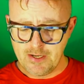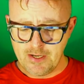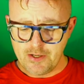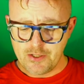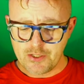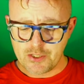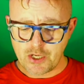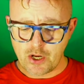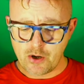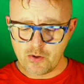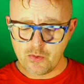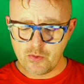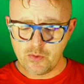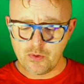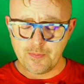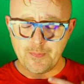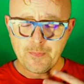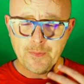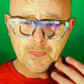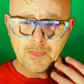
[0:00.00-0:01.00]
So
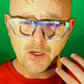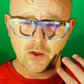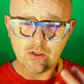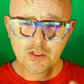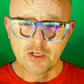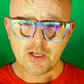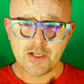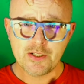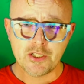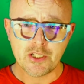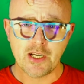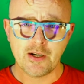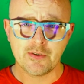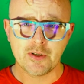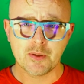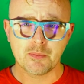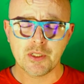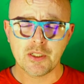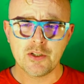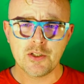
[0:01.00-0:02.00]
online
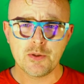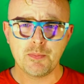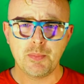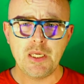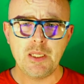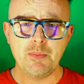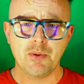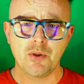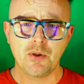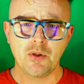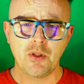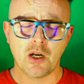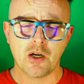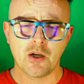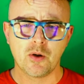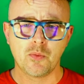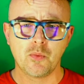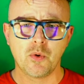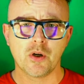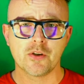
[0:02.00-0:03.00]
sharing, because people
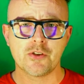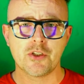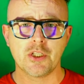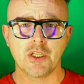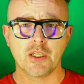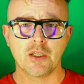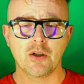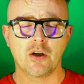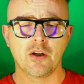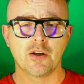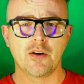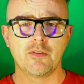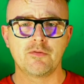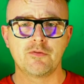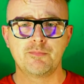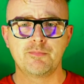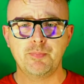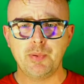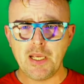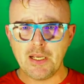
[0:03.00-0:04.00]
are watching on a
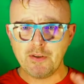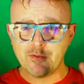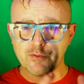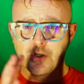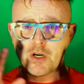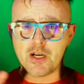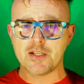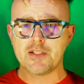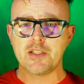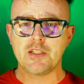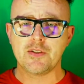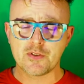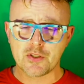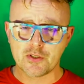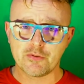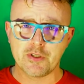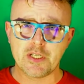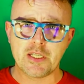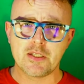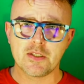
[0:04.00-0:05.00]
big variety of
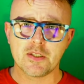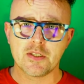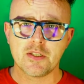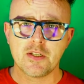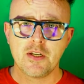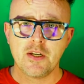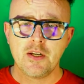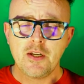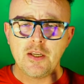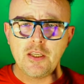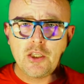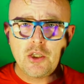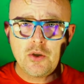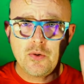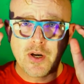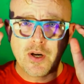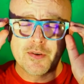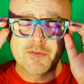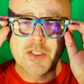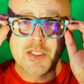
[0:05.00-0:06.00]
screens,
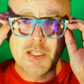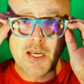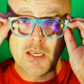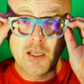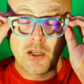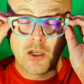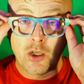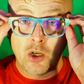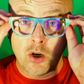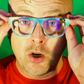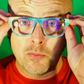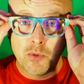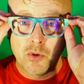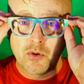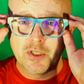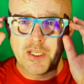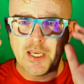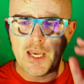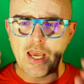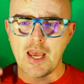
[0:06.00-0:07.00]
you have to take a lot
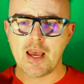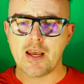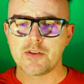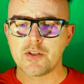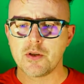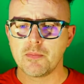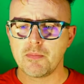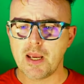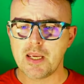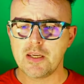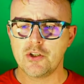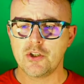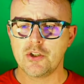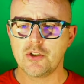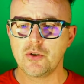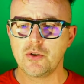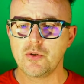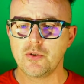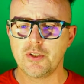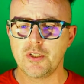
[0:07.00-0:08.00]
more care to make
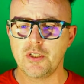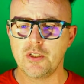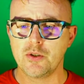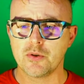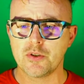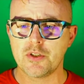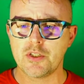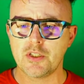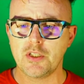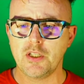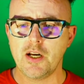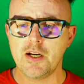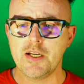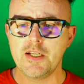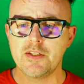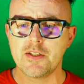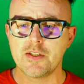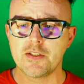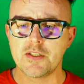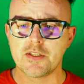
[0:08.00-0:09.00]
sure that your
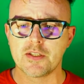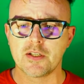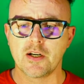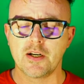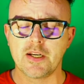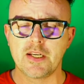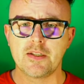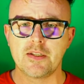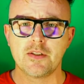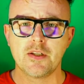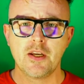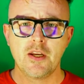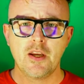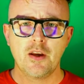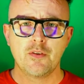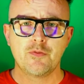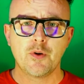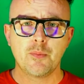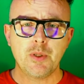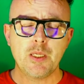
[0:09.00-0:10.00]
slides are designed
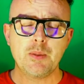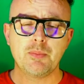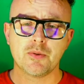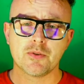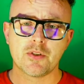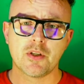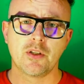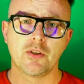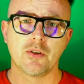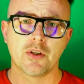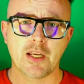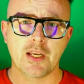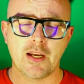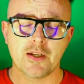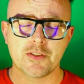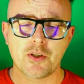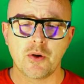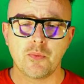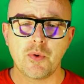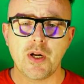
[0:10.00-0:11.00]
for people to look
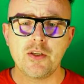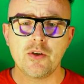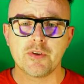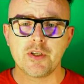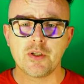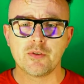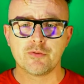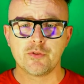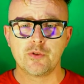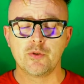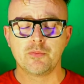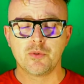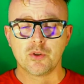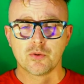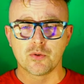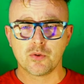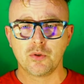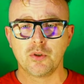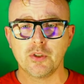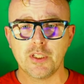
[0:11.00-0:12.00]
at. So when you're in a room,
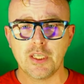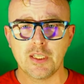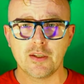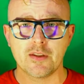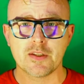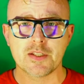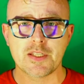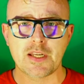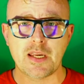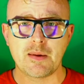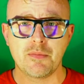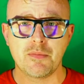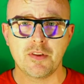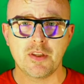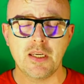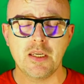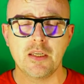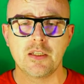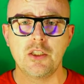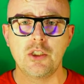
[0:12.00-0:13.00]
you're all looking at the same
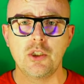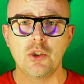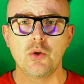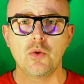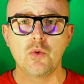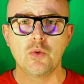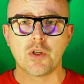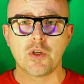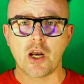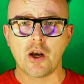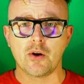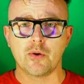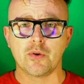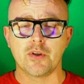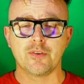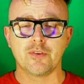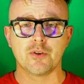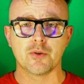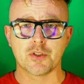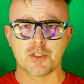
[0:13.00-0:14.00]
thing, and you know
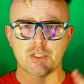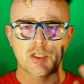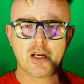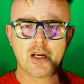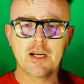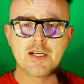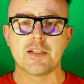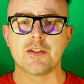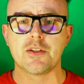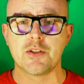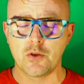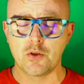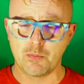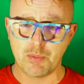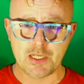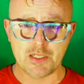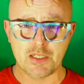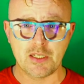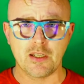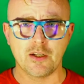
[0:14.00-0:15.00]
if your slide is too
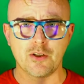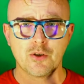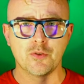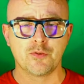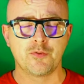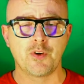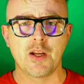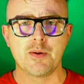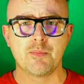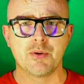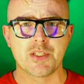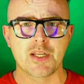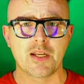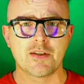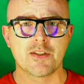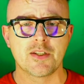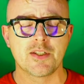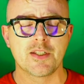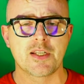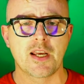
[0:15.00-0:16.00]
busy, and you'll find
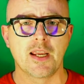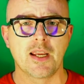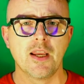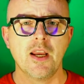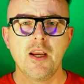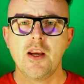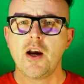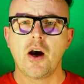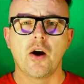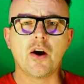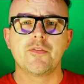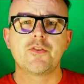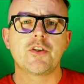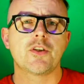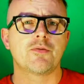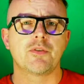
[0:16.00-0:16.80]
presenters saying, oh, I've just